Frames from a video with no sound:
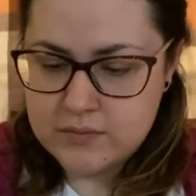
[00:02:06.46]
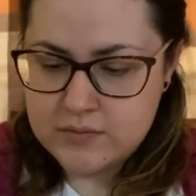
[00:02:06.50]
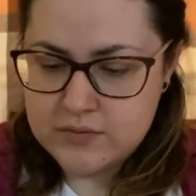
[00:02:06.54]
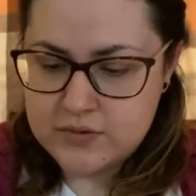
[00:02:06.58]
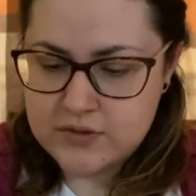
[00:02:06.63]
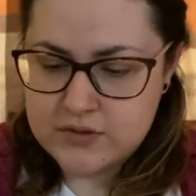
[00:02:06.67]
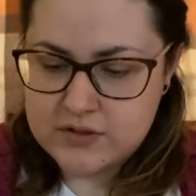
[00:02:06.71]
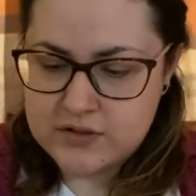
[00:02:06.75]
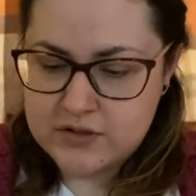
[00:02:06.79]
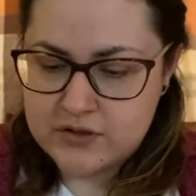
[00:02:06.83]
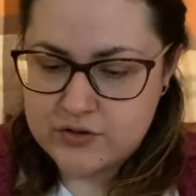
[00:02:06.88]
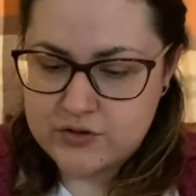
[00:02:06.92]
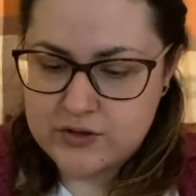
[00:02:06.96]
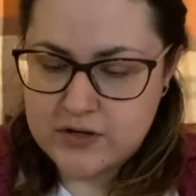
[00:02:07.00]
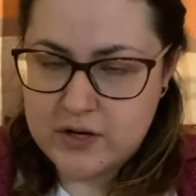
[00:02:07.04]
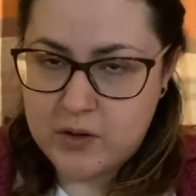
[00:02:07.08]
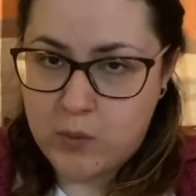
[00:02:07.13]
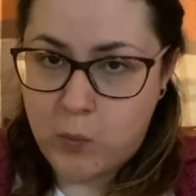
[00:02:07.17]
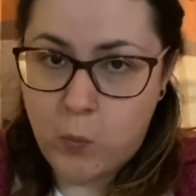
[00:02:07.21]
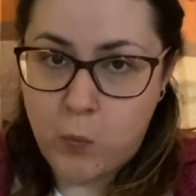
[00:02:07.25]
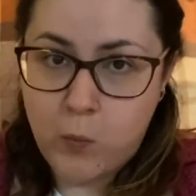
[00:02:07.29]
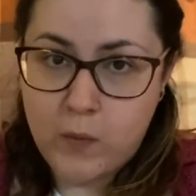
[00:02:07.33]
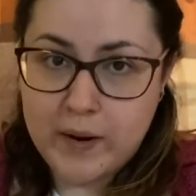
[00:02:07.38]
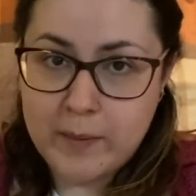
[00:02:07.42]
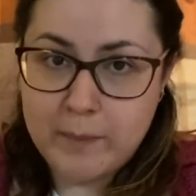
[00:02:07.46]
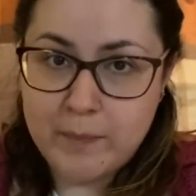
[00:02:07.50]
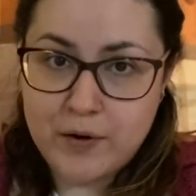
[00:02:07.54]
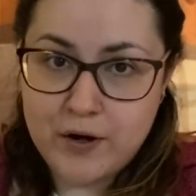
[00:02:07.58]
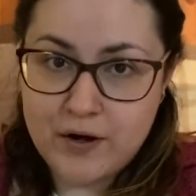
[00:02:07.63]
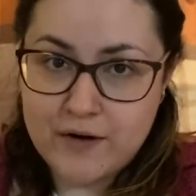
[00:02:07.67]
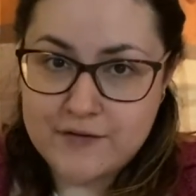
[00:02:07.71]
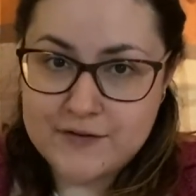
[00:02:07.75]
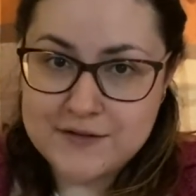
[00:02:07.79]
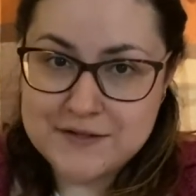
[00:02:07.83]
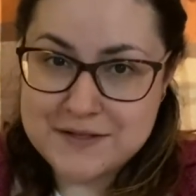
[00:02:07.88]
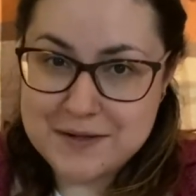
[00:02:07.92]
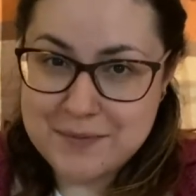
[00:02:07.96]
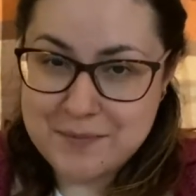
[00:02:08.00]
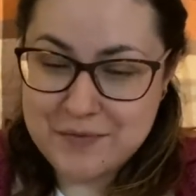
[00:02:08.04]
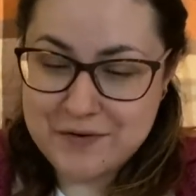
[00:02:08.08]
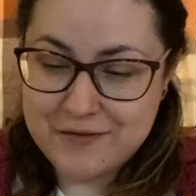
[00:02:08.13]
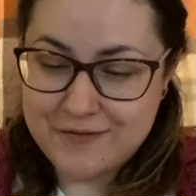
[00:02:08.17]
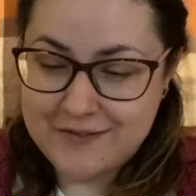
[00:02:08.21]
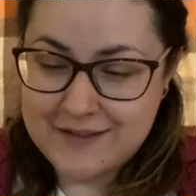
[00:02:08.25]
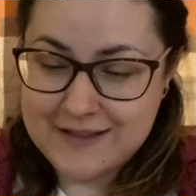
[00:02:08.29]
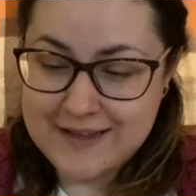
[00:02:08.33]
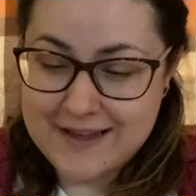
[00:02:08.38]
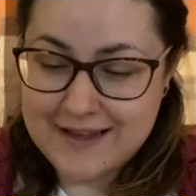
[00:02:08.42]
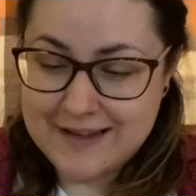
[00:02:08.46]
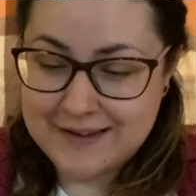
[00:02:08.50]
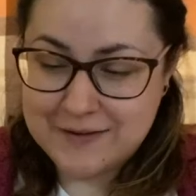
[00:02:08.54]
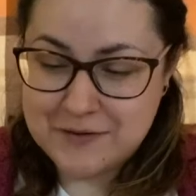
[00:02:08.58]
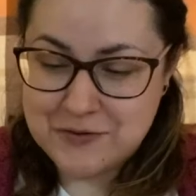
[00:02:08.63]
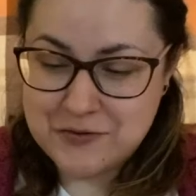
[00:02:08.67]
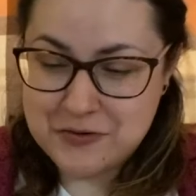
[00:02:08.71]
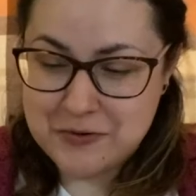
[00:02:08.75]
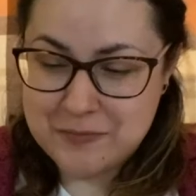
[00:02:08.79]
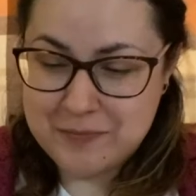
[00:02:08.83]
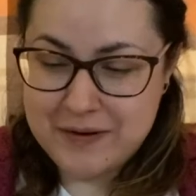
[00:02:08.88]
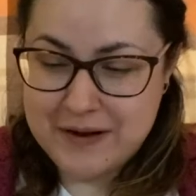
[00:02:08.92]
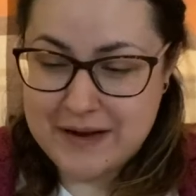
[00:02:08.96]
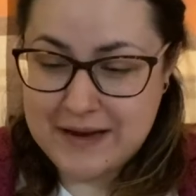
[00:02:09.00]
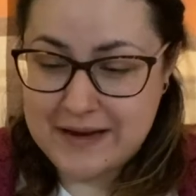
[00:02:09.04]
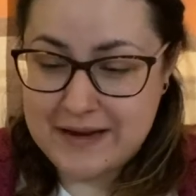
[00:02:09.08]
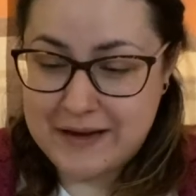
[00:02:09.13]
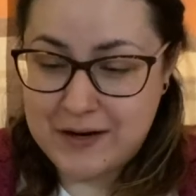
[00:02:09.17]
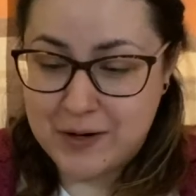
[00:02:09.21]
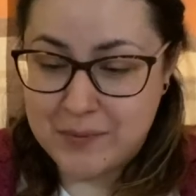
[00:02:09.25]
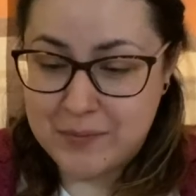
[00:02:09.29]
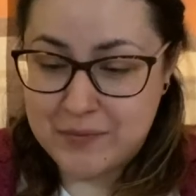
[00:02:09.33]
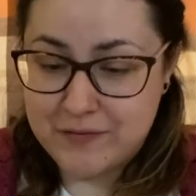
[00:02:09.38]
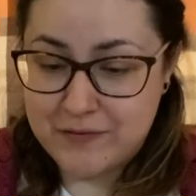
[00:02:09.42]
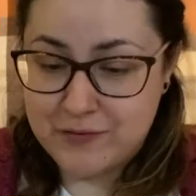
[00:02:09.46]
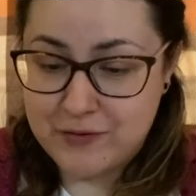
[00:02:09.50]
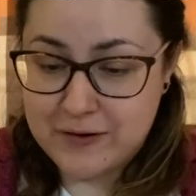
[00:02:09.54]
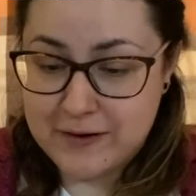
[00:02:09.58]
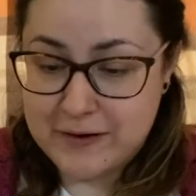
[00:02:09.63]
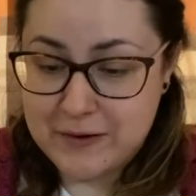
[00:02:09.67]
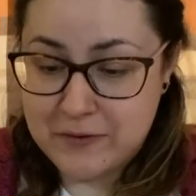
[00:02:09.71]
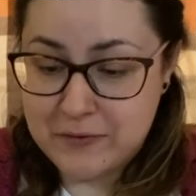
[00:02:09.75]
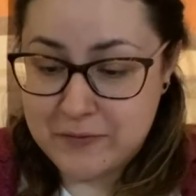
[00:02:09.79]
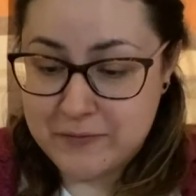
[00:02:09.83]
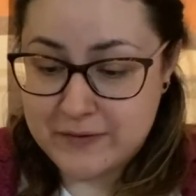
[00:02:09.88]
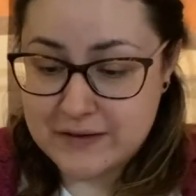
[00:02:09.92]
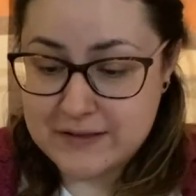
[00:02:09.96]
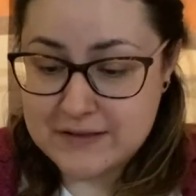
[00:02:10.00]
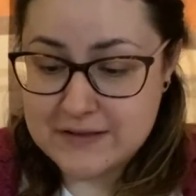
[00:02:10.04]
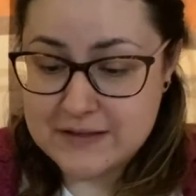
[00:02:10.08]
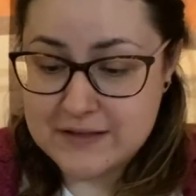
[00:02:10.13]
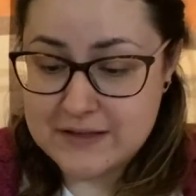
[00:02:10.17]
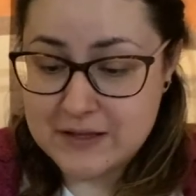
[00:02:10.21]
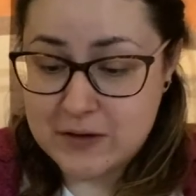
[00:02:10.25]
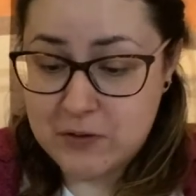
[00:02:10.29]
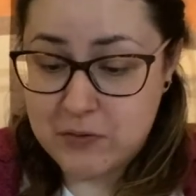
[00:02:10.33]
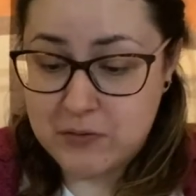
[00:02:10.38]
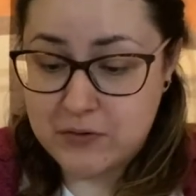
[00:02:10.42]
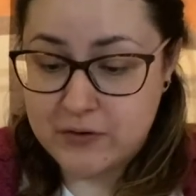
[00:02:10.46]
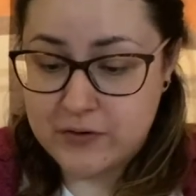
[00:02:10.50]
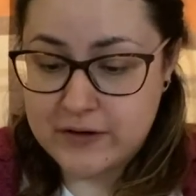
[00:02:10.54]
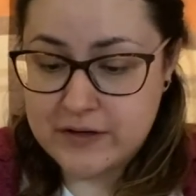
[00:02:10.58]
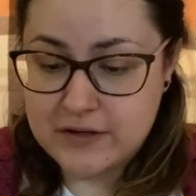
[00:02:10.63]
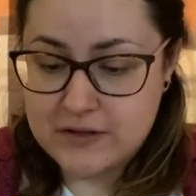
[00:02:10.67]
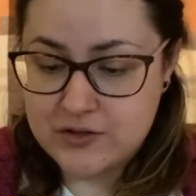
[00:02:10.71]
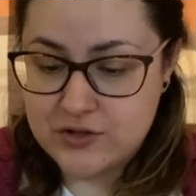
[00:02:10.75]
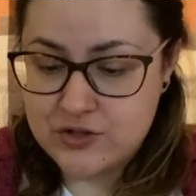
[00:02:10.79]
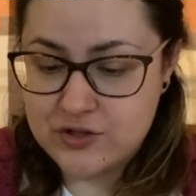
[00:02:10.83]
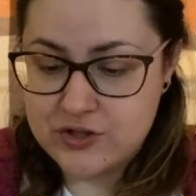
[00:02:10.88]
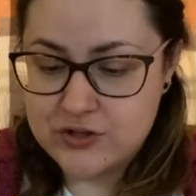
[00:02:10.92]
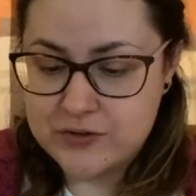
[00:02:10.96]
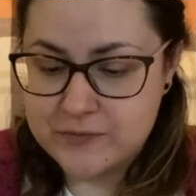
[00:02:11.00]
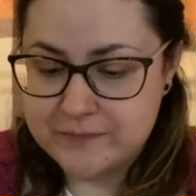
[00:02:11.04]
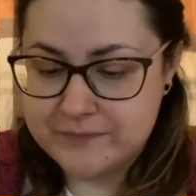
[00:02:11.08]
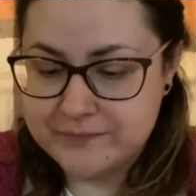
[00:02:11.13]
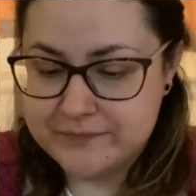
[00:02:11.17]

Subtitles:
Just gonna try and wipe off some of the extra paint here before I go into the orange.